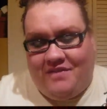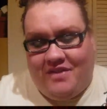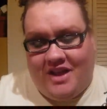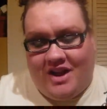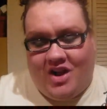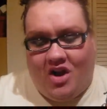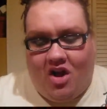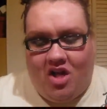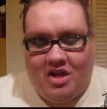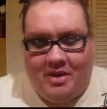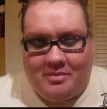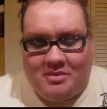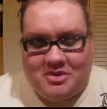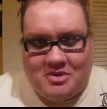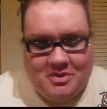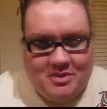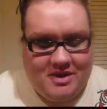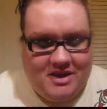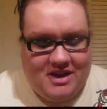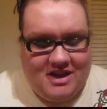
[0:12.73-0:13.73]
feel like all I'm
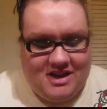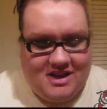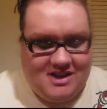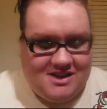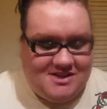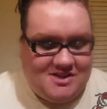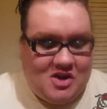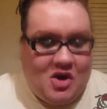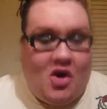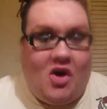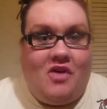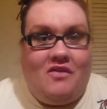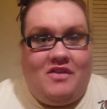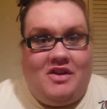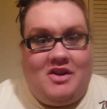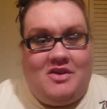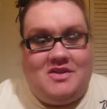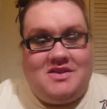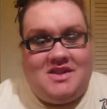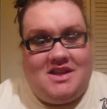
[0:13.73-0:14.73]
doing is haul
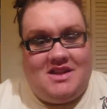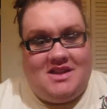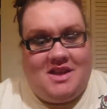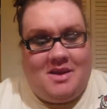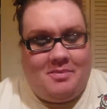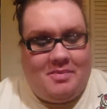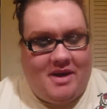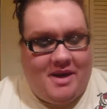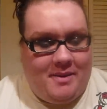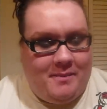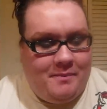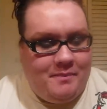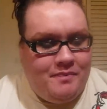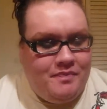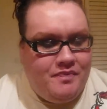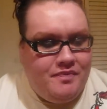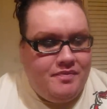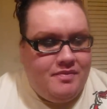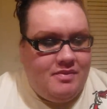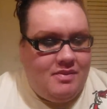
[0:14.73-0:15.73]
videos lately, but
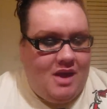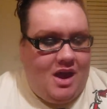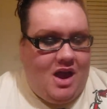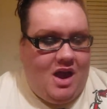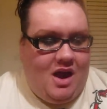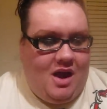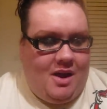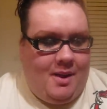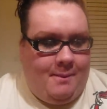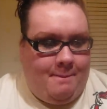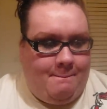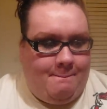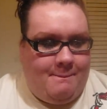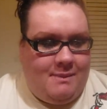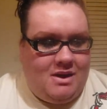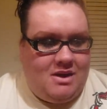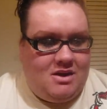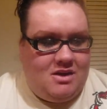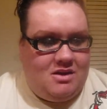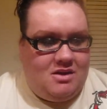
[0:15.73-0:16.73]

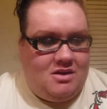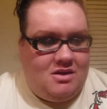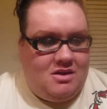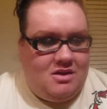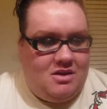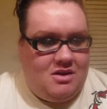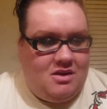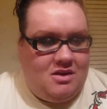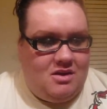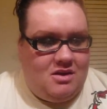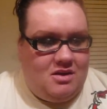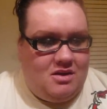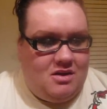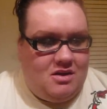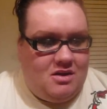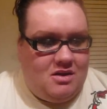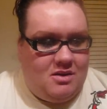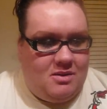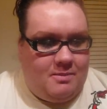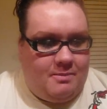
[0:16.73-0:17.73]

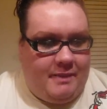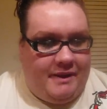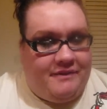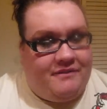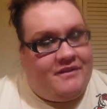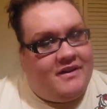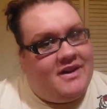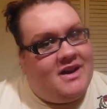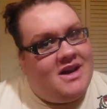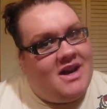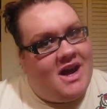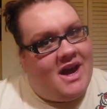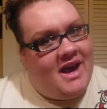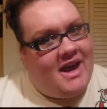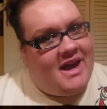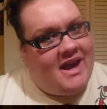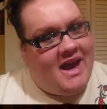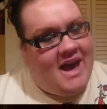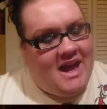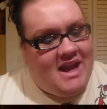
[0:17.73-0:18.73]
my friend and
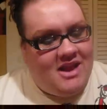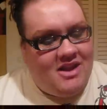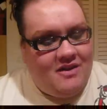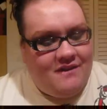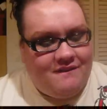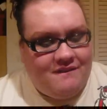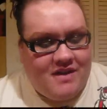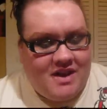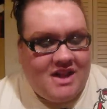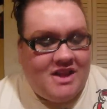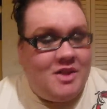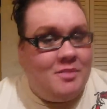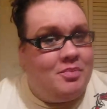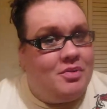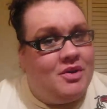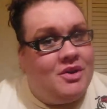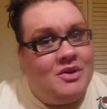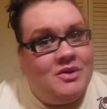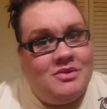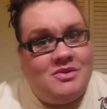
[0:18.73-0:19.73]
I had a little fun at the
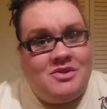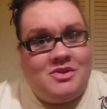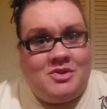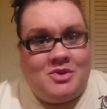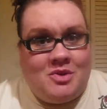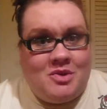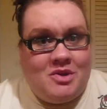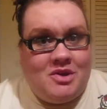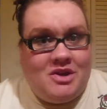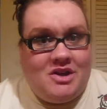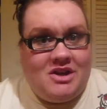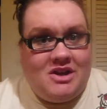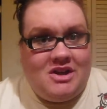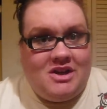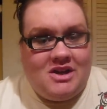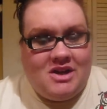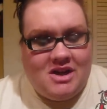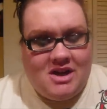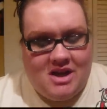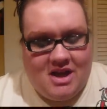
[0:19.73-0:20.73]
Pro
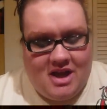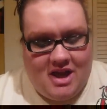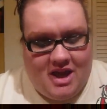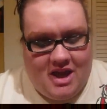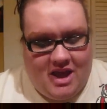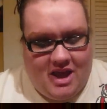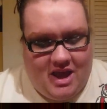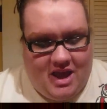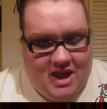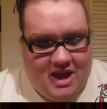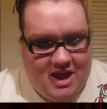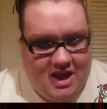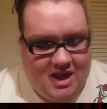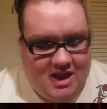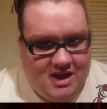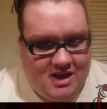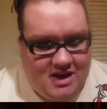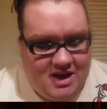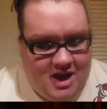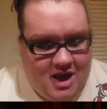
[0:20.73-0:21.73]
store,
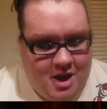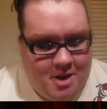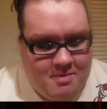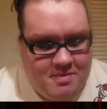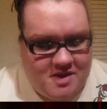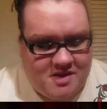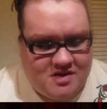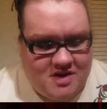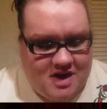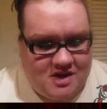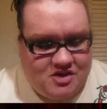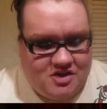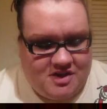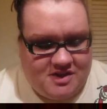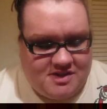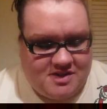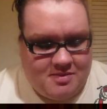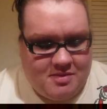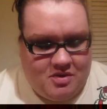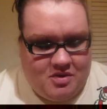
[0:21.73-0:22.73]
and these are
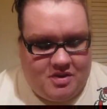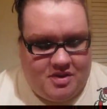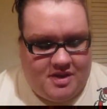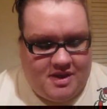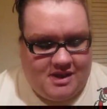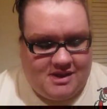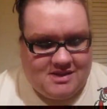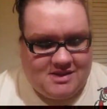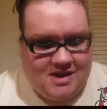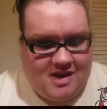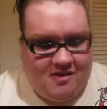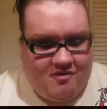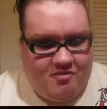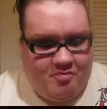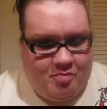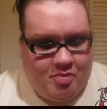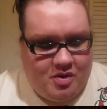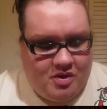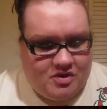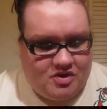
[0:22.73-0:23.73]
actually some other things that
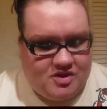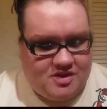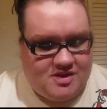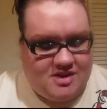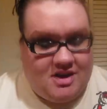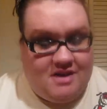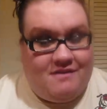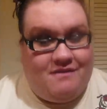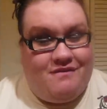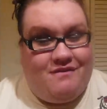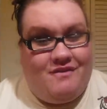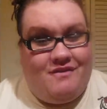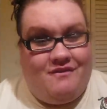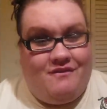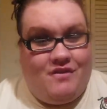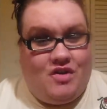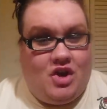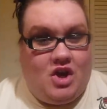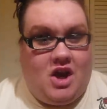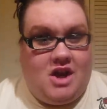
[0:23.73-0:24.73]
I've purchased that I
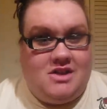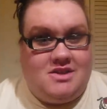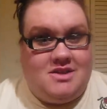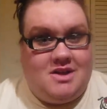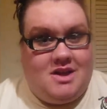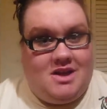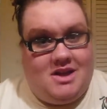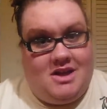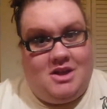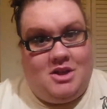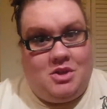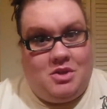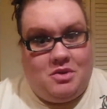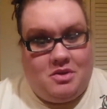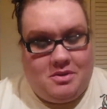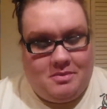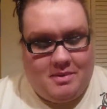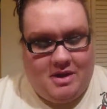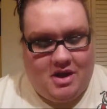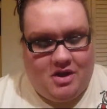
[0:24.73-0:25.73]
forgot to
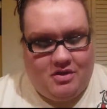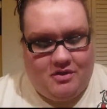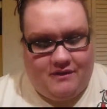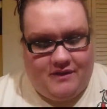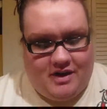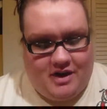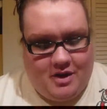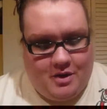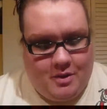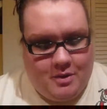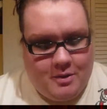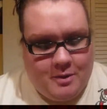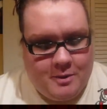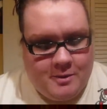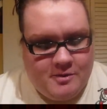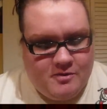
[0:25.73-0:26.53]
include in my other video.